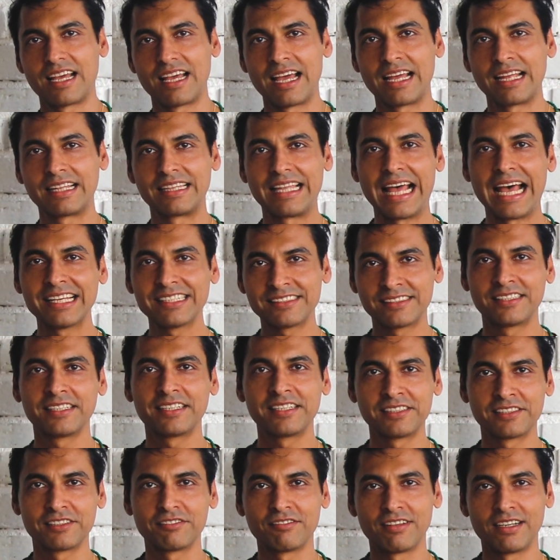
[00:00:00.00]
And that's the
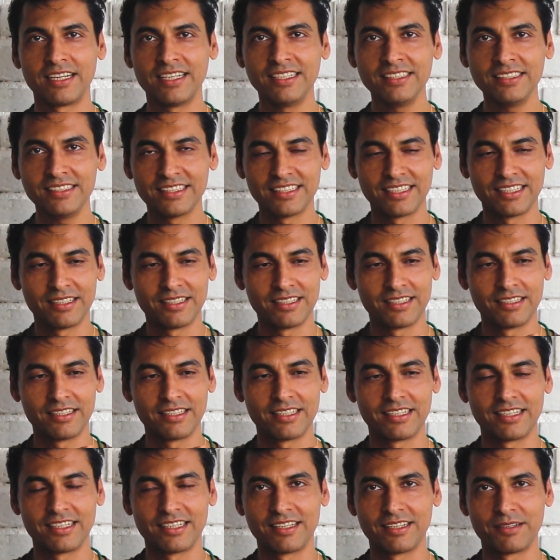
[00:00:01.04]
reason why
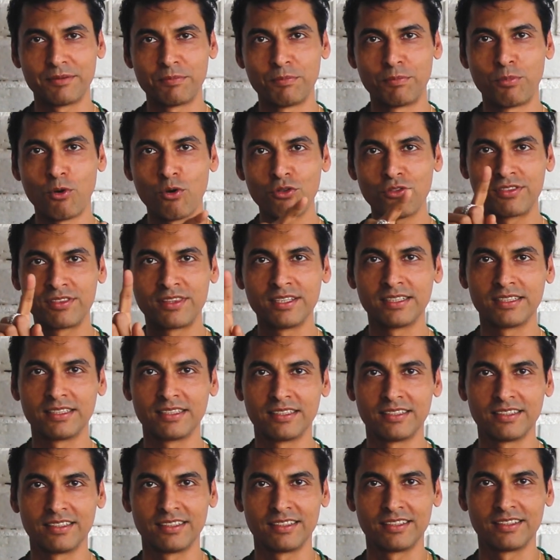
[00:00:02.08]
both
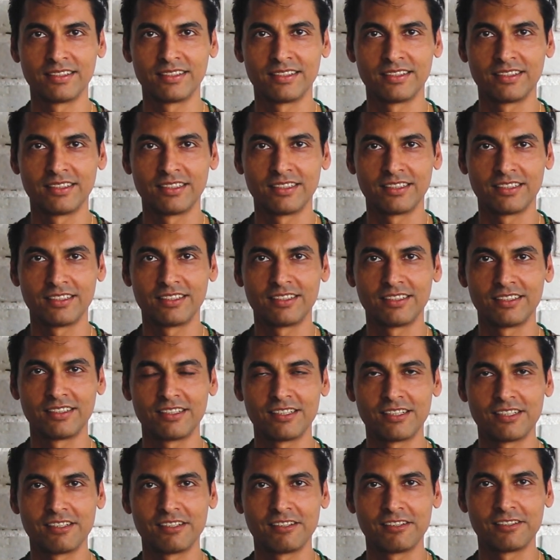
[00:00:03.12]
the
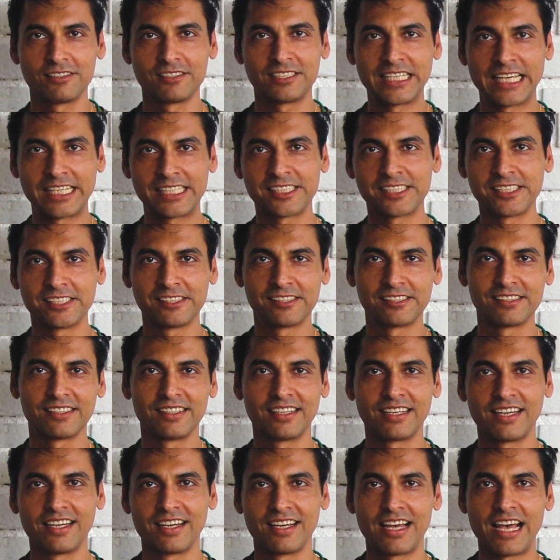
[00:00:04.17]
sexes
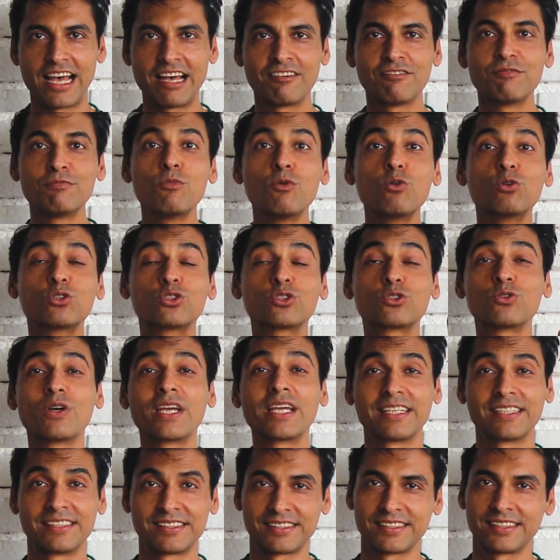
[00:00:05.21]
have mood
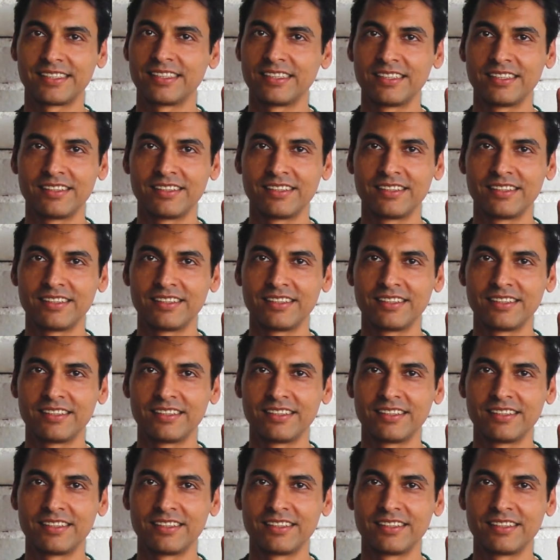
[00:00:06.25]
swings.